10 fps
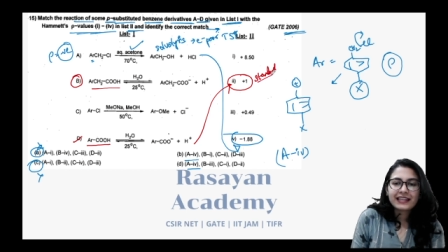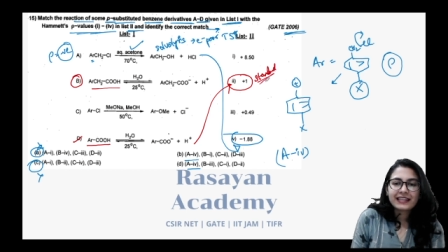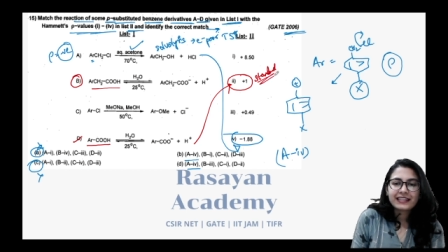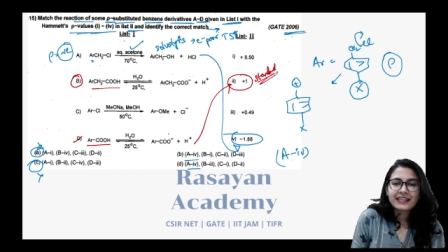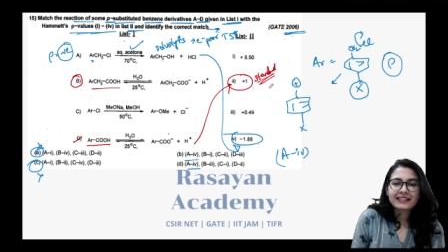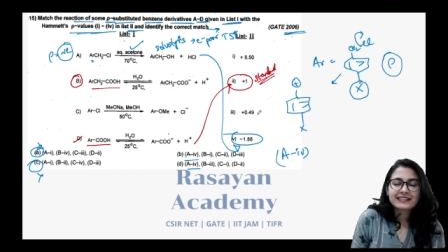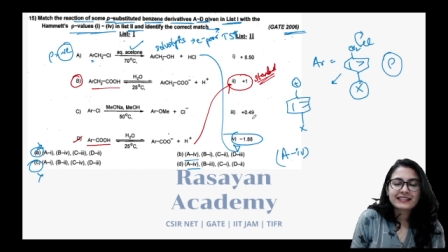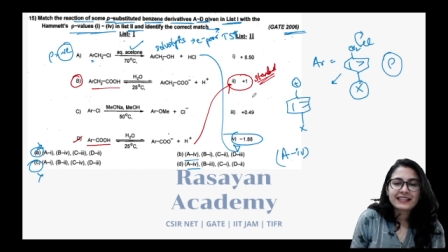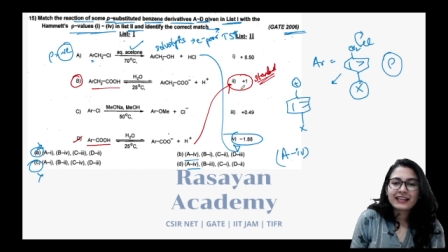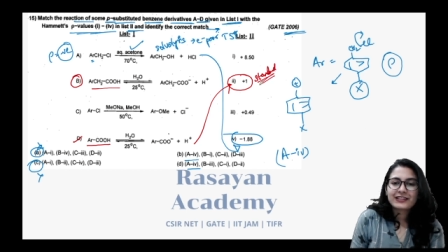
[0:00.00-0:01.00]
Yes.
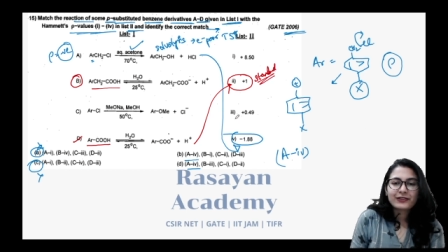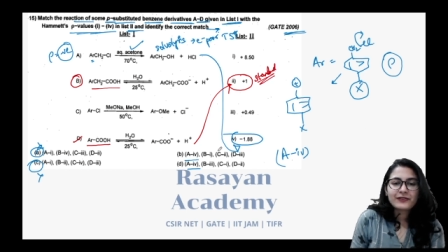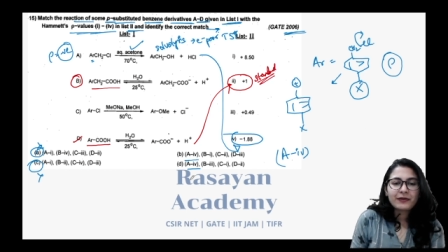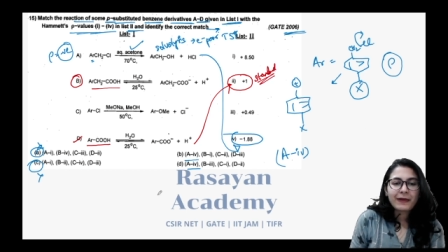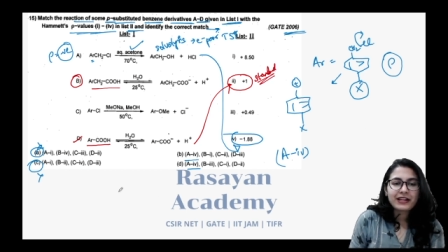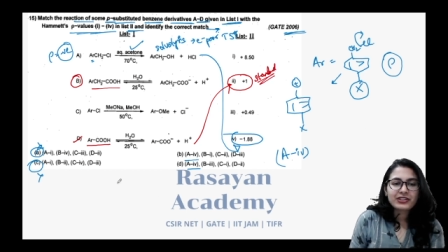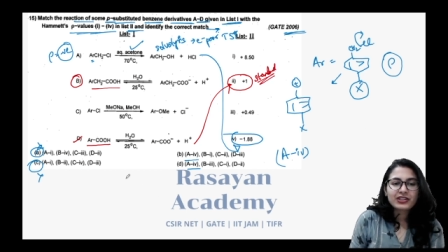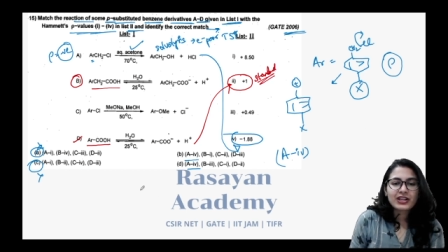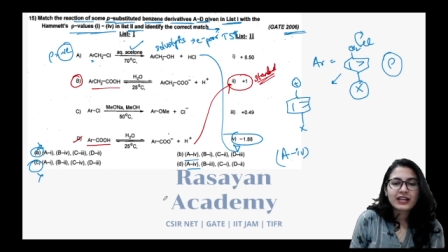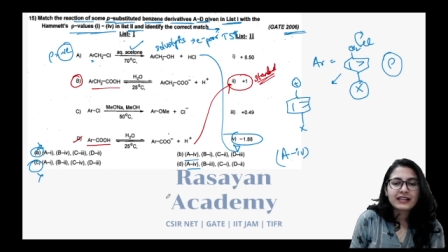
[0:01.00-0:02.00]
So we match
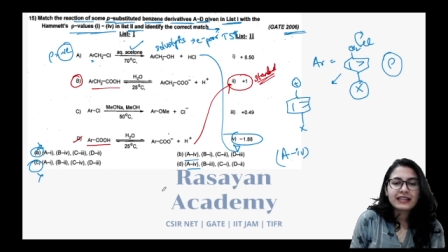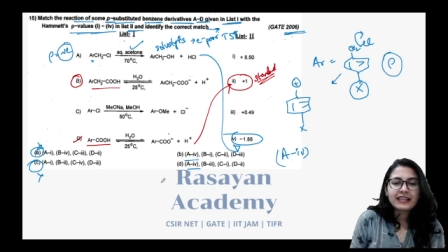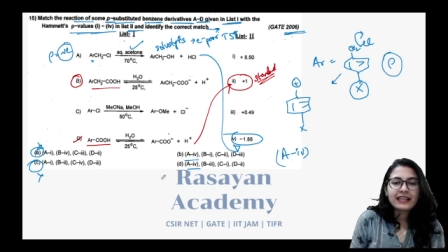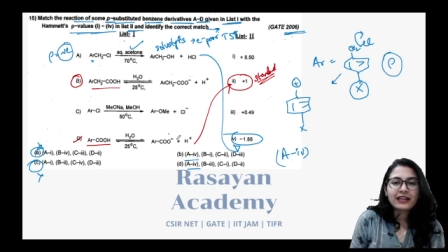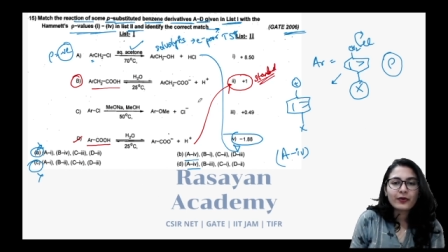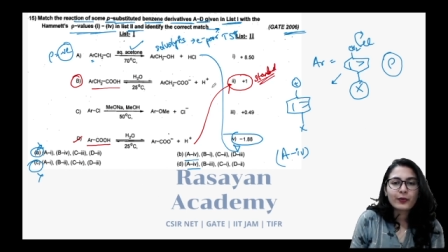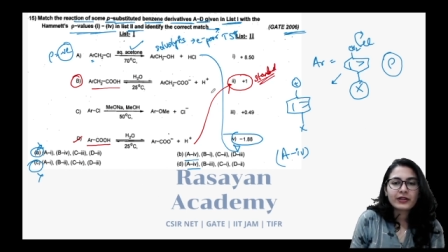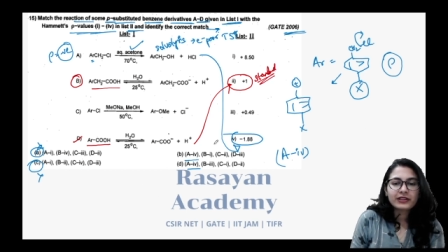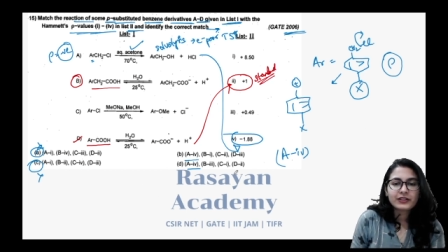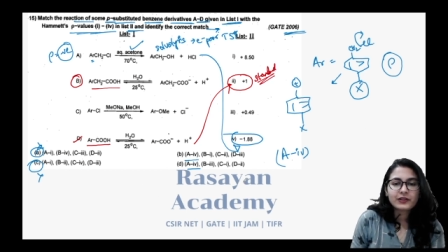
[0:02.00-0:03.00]
D
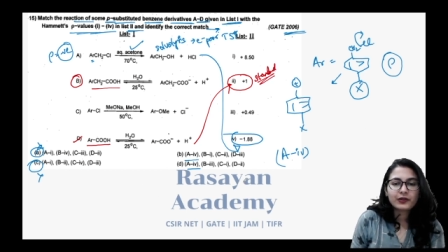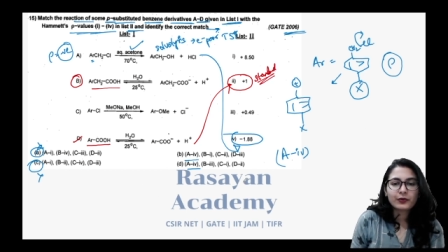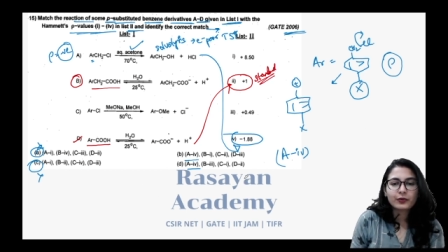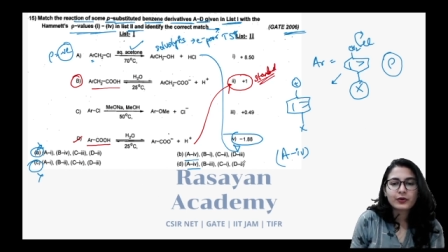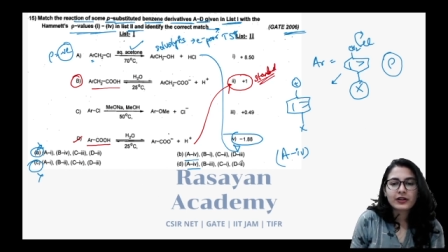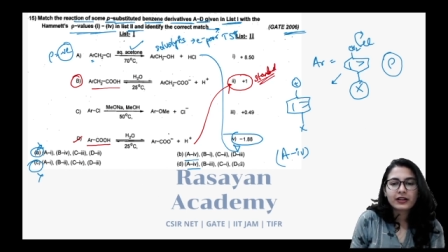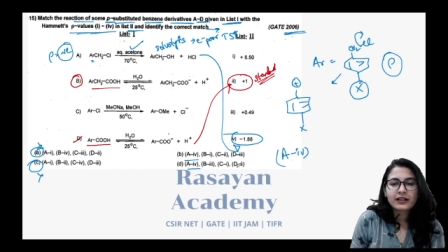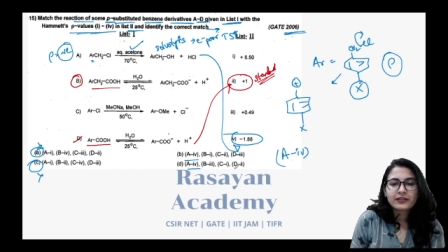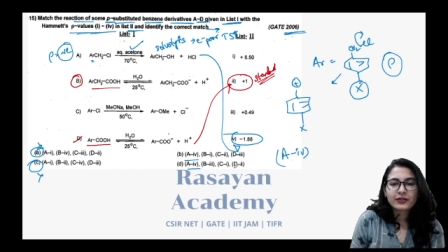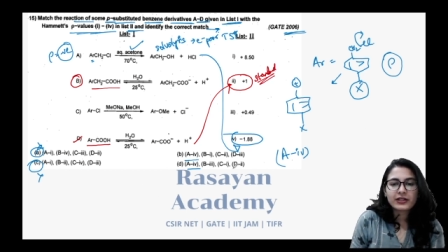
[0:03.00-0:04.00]
with two.
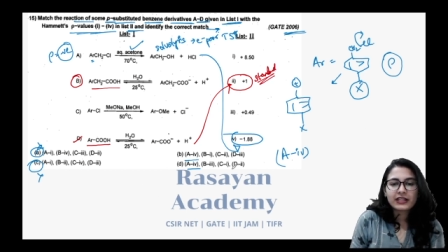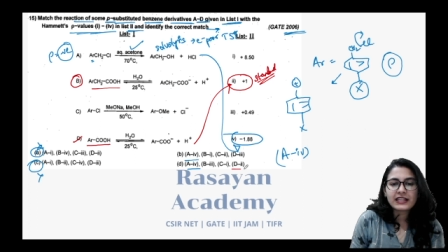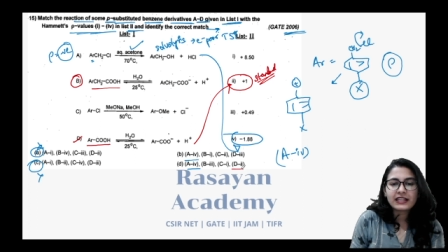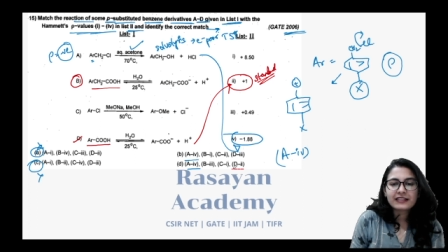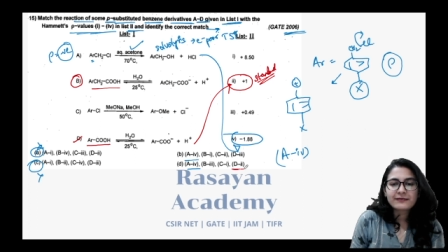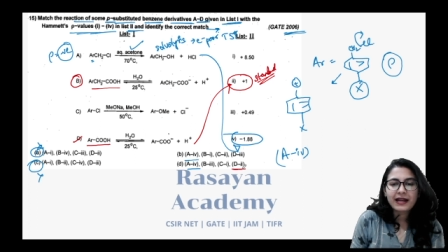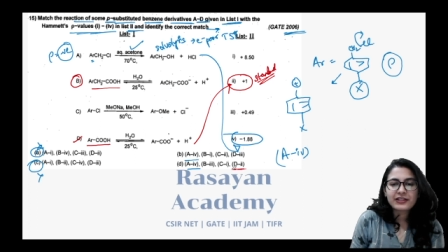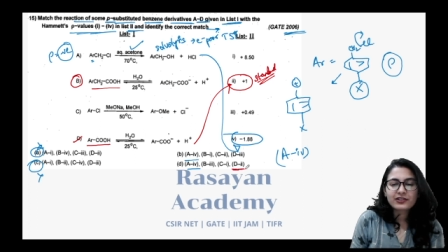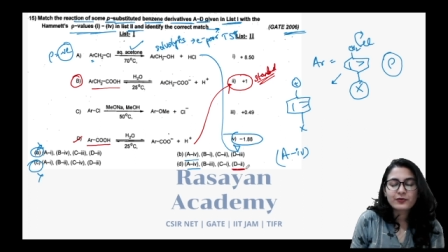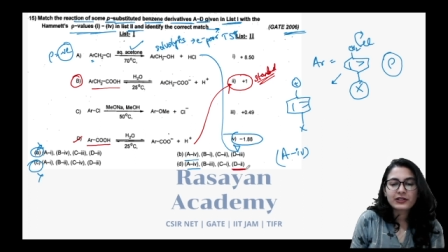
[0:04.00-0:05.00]
So D is
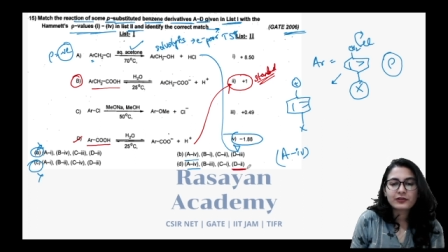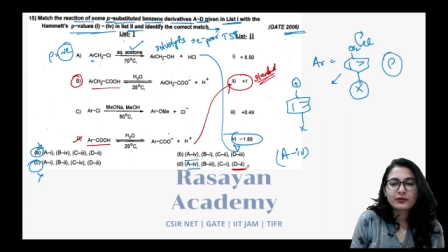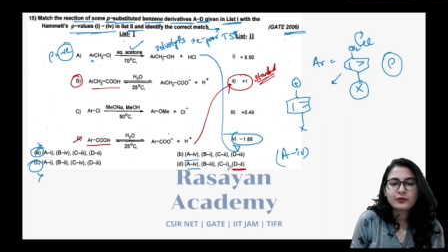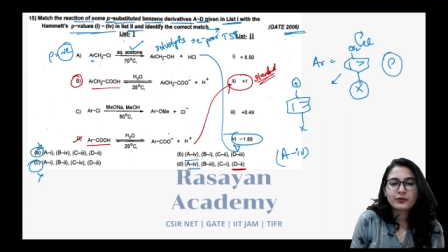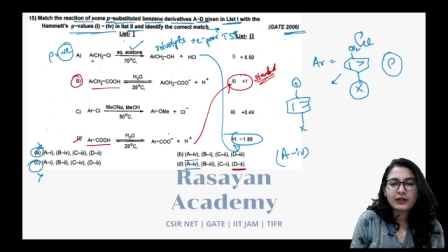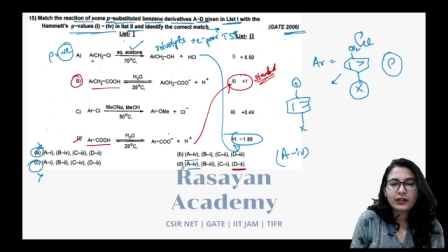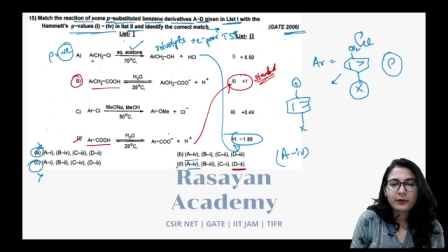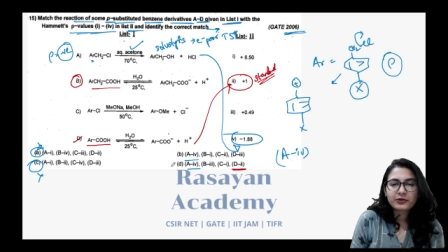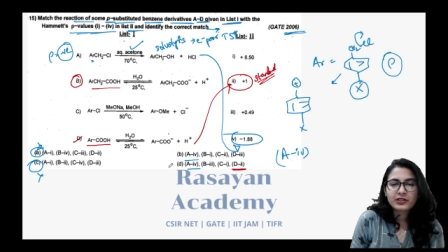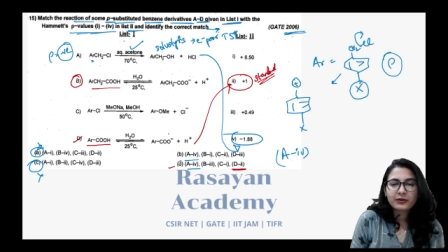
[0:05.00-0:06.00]
matched with two in
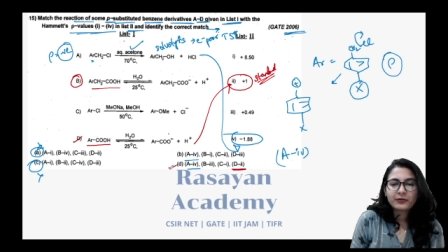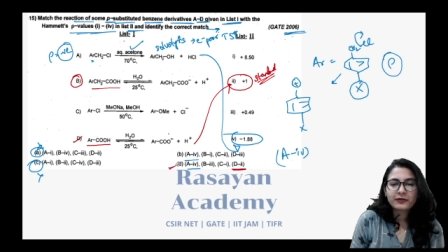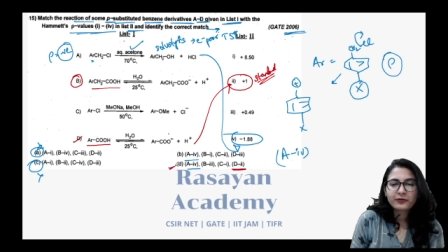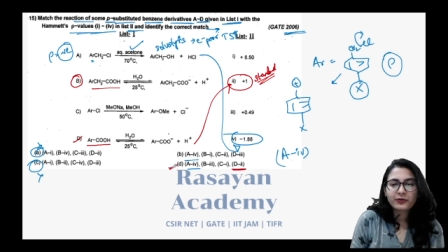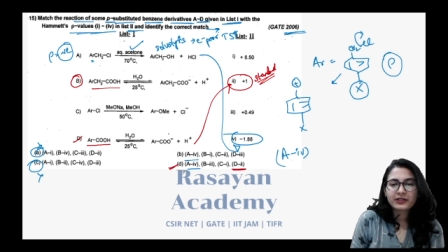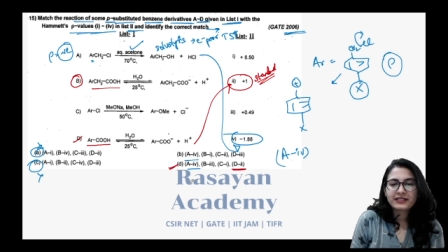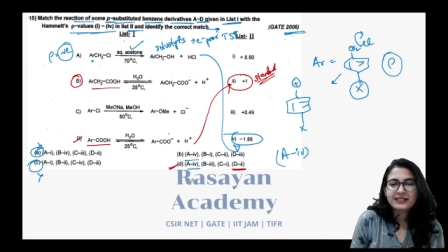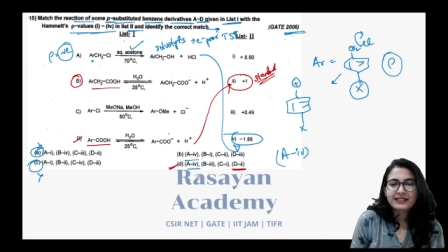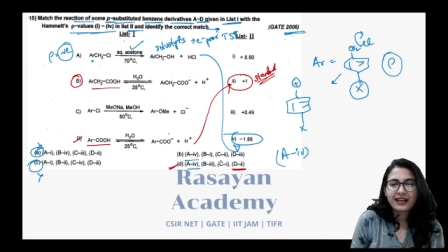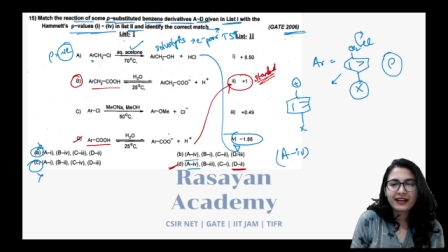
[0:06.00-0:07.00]
option number four. This
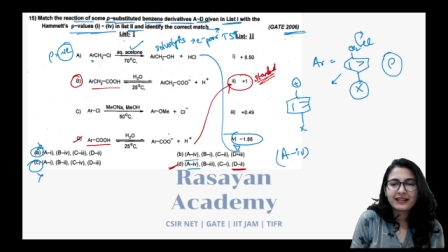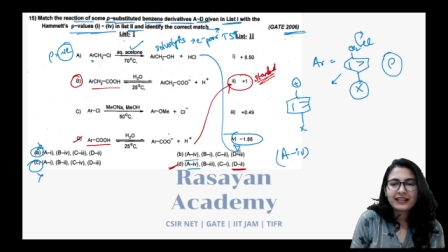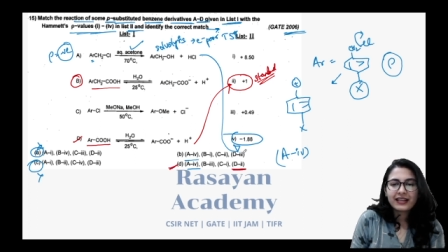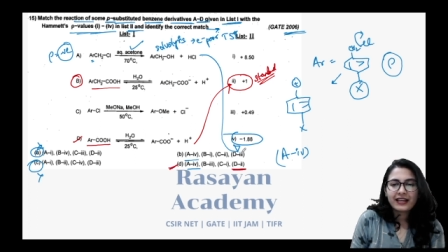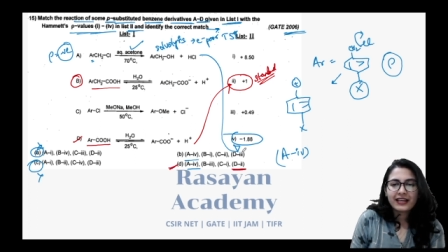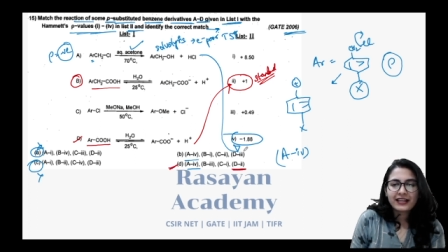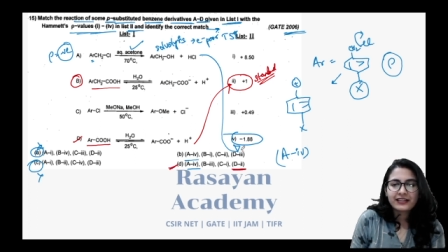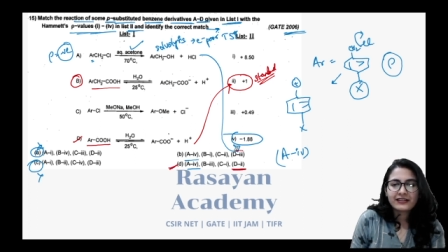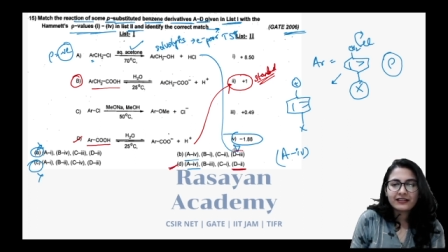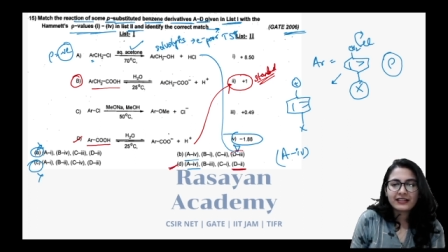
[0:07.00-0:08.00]
is correct.
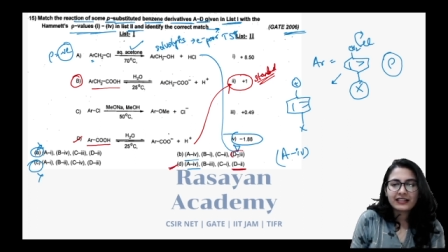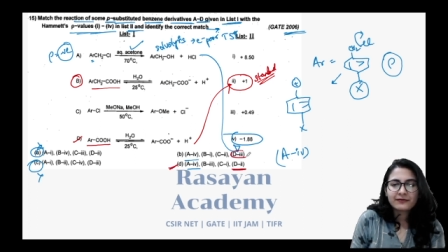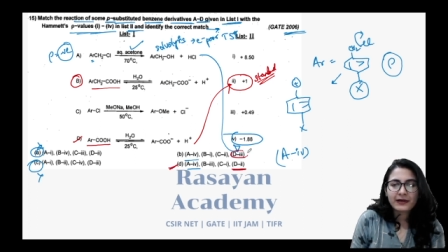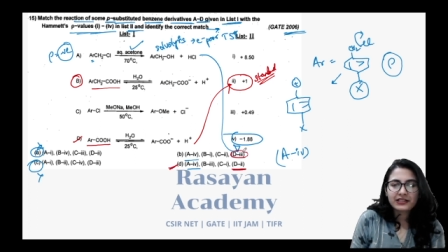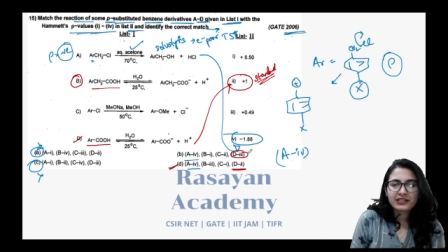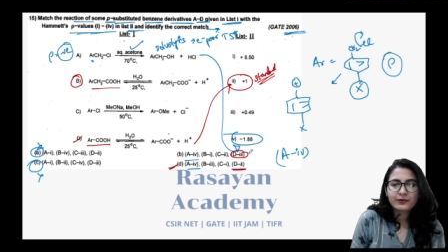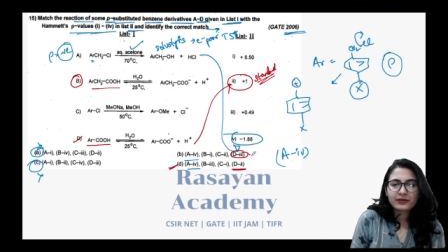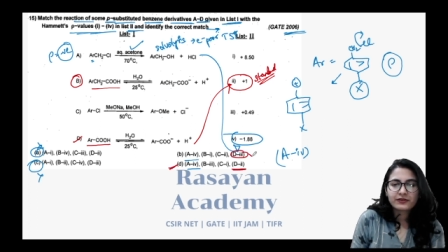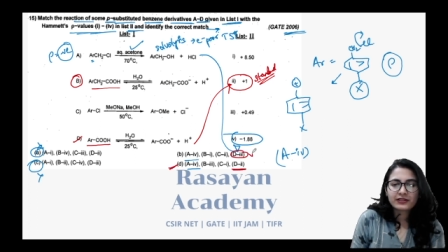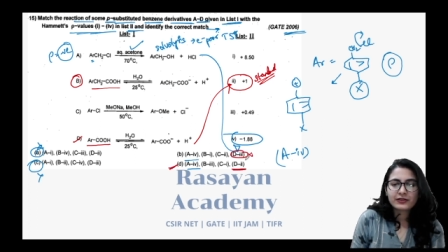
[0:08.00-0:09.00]
Here D is matching
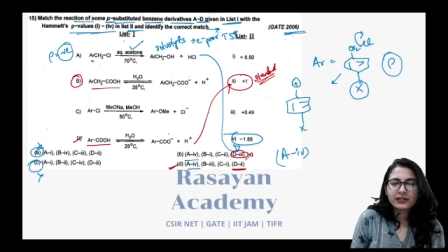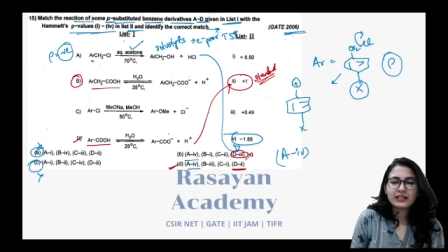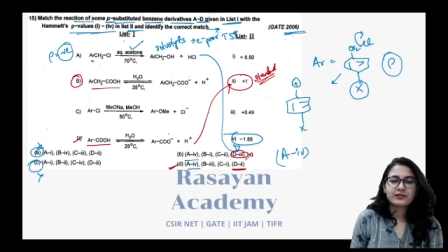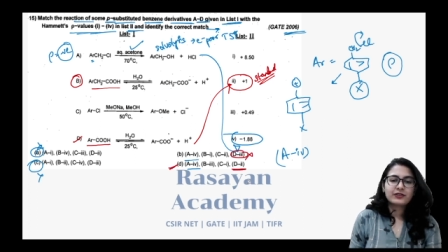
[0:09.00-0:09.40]
with three, so